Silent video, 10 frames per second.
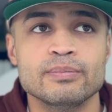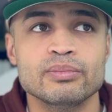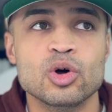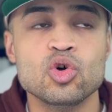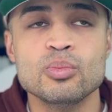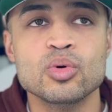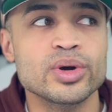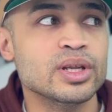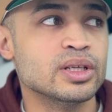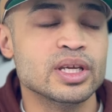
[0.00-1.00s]
The whole
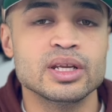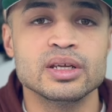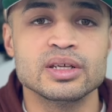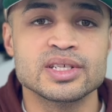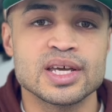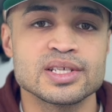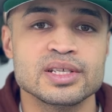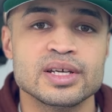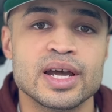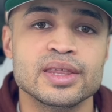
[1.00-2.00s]
point in getting a
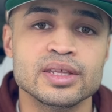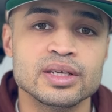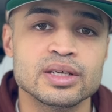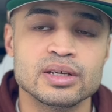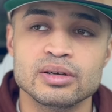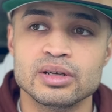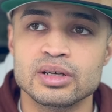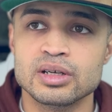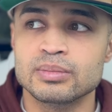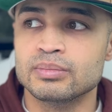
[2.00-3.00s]
Tesla, I think,
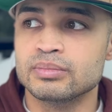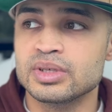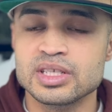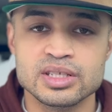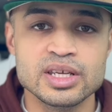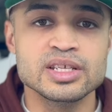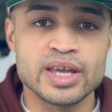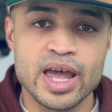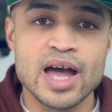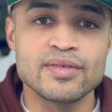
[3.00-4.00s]
is
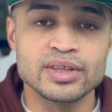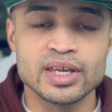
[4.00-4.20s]
having the